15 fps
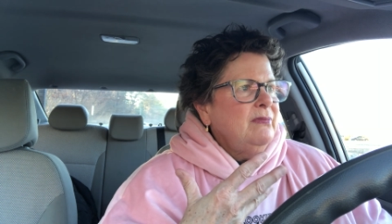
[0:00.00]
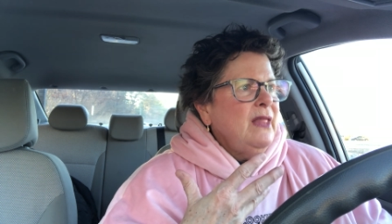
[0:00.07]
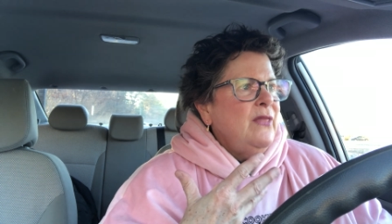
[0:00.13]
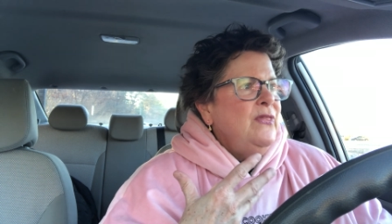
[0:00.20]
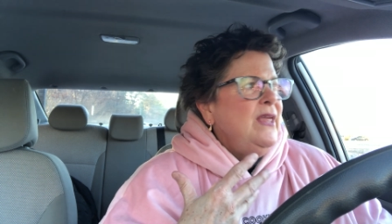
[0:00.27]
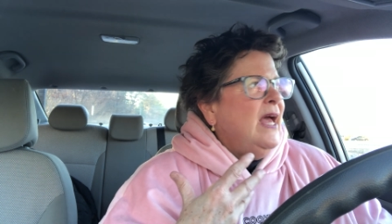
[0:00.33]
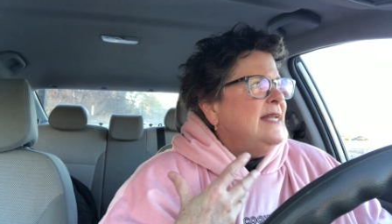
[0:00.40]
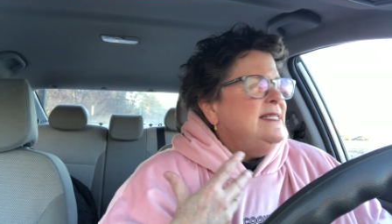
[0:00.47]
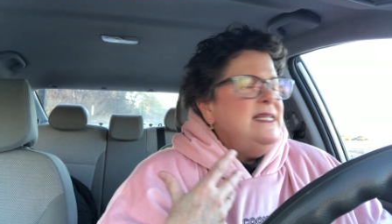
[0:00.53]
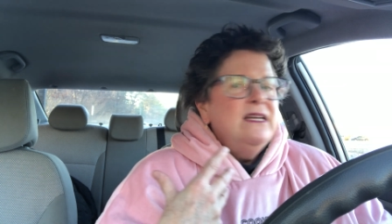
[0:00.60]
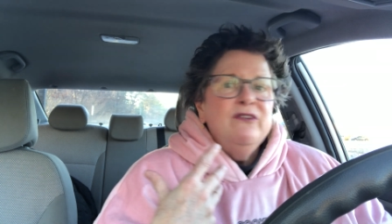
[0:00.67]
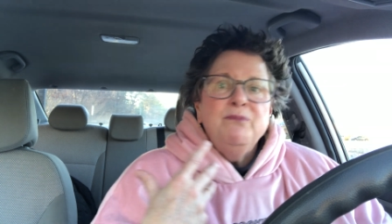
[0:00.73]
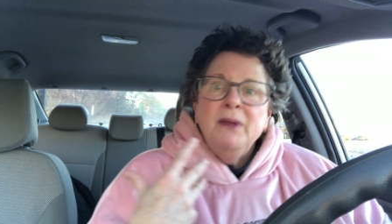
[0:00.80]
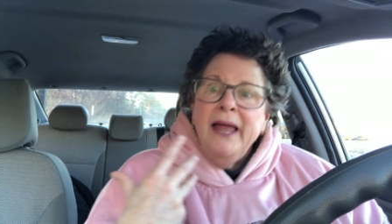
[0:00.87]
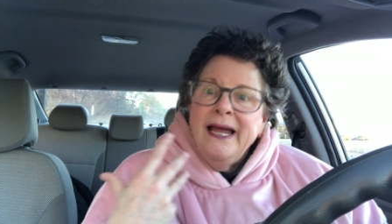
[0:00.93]
the idea
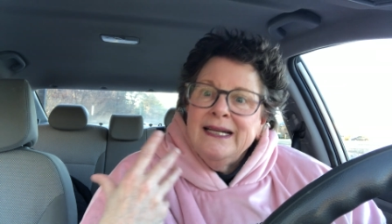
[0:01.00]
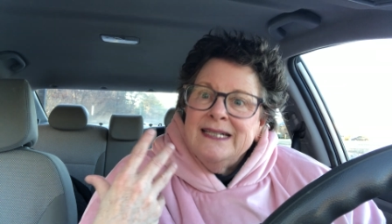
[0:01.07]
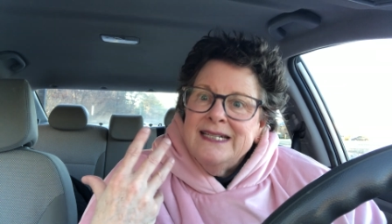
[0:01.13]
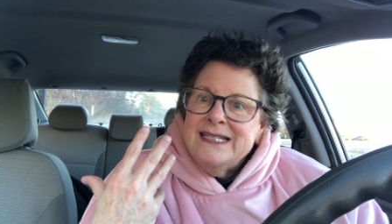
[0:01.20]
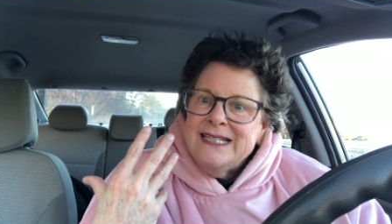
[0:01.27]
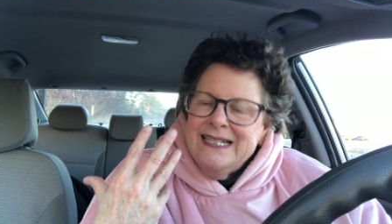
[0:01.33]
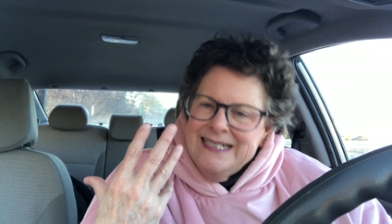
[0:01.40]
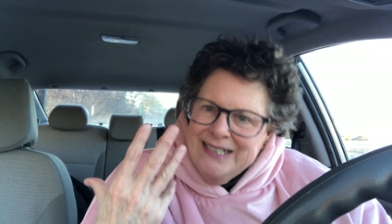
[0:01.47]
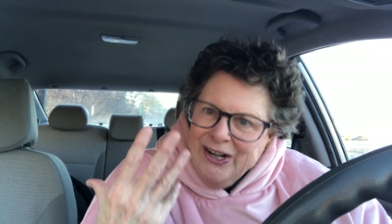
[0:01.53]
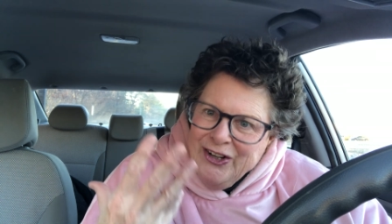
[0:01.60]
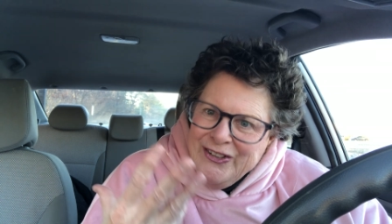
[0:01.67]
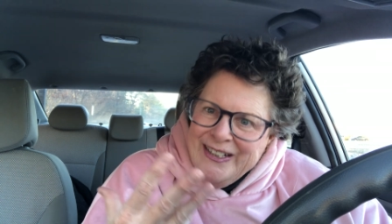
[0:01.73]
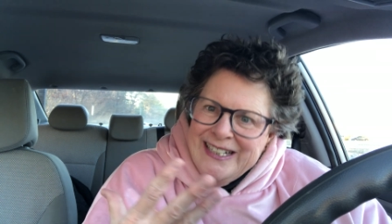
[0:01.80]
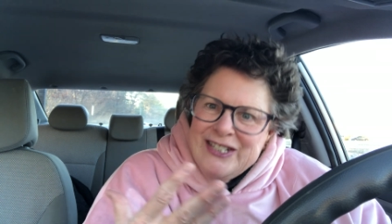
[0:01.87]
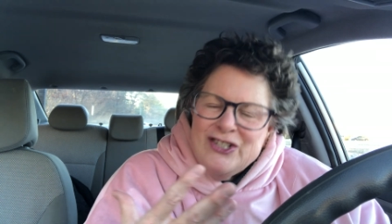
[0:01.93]
of blackness and
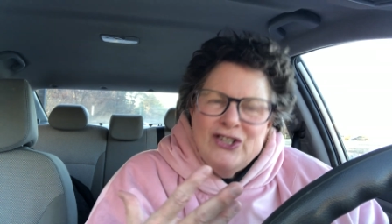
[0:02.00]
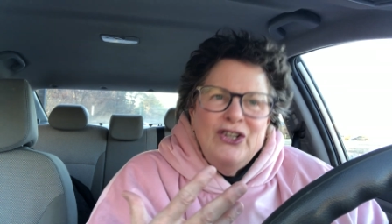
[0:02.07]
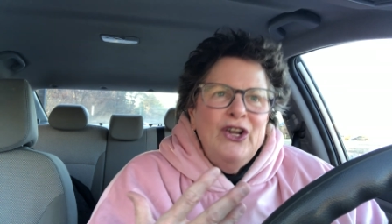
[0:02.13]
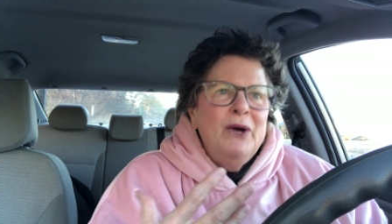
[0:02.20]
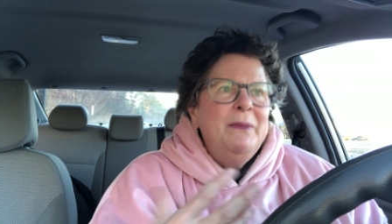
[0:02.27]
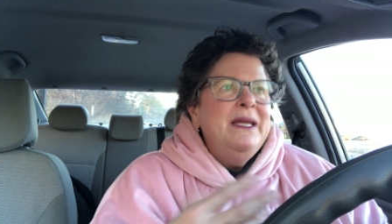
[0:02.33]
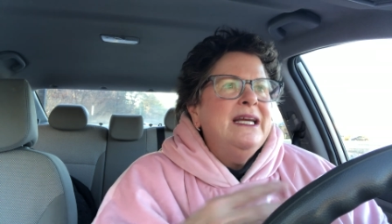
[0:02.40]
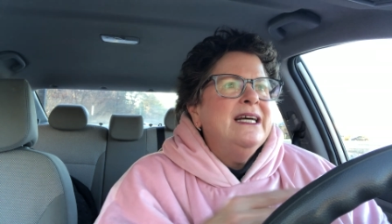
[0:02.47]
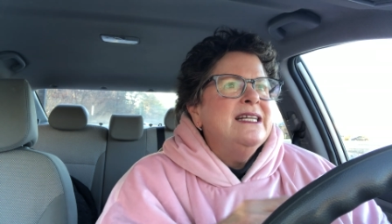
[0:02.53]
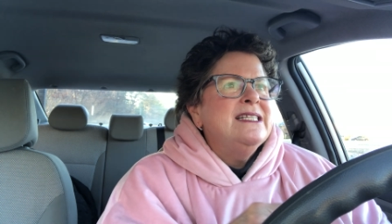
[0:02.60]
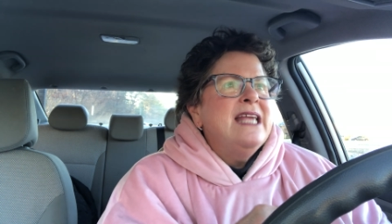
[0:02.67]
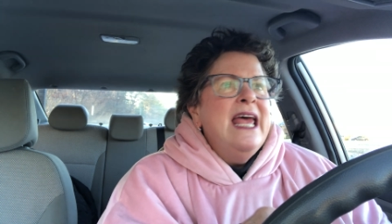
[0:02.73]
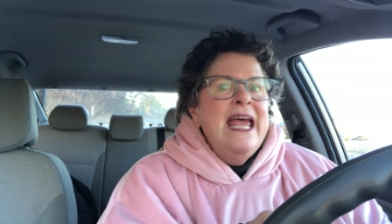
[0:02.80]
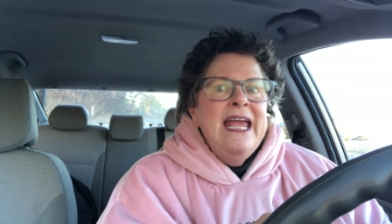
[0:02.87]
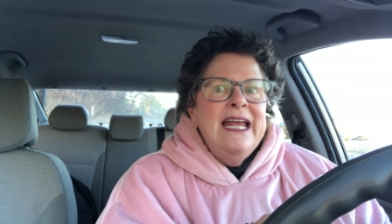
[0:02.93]
darkness, you know,
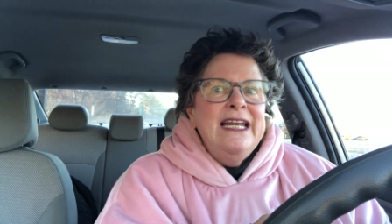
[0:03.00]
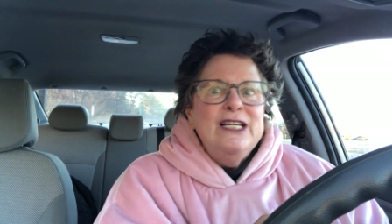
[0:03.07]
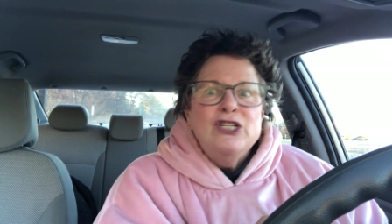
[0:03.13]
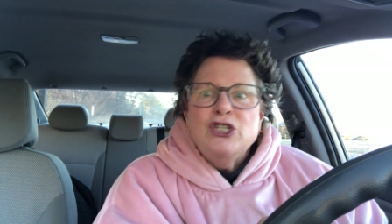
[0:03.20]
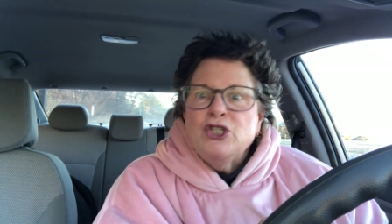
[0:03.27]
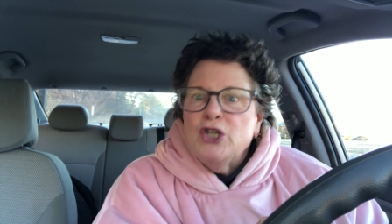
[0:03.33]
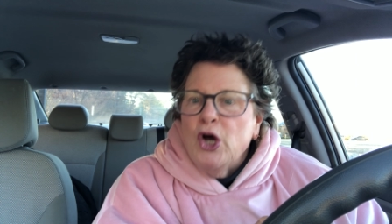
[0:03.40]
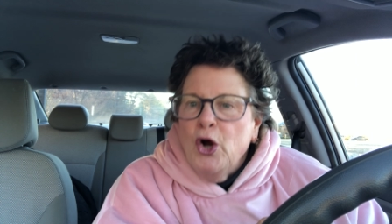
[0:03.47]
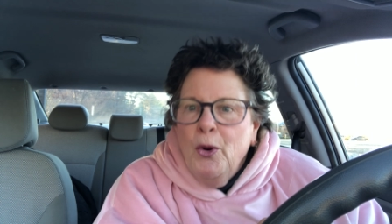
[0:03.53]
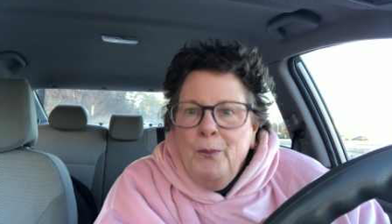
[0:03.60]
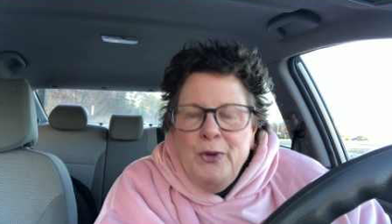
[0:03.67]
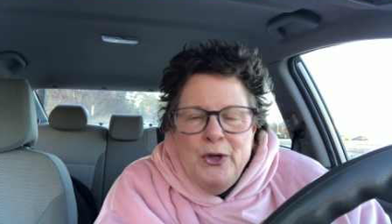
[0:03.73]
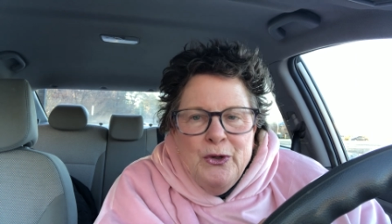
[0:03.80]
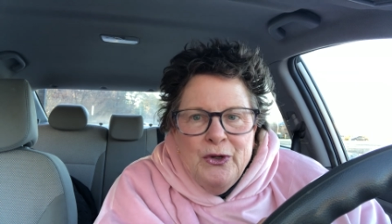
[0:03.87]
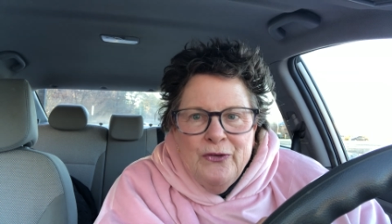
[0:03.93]
because it is so
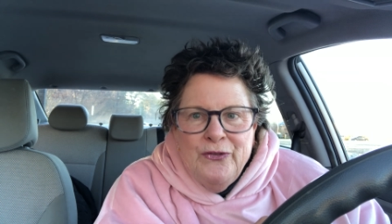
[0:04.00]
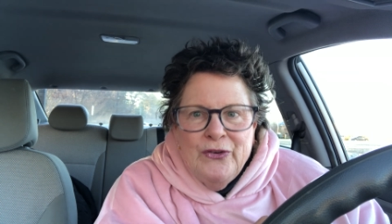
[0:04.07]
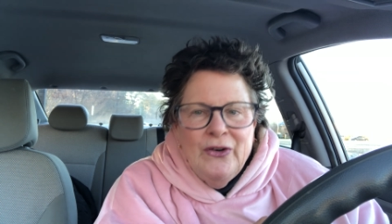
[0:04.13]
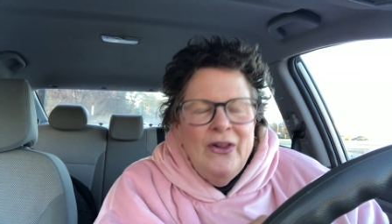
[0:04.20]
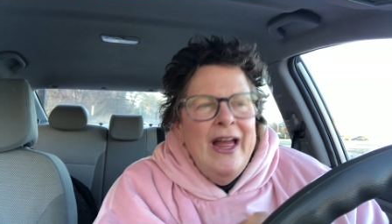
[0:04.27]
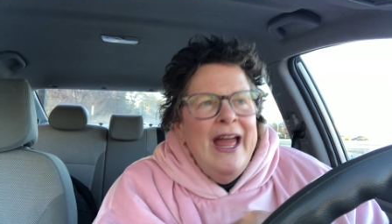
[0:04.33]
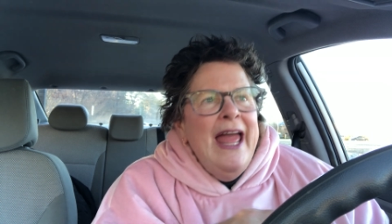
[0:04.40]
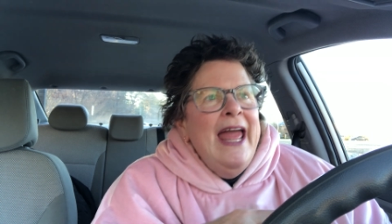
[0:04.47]
beautiful.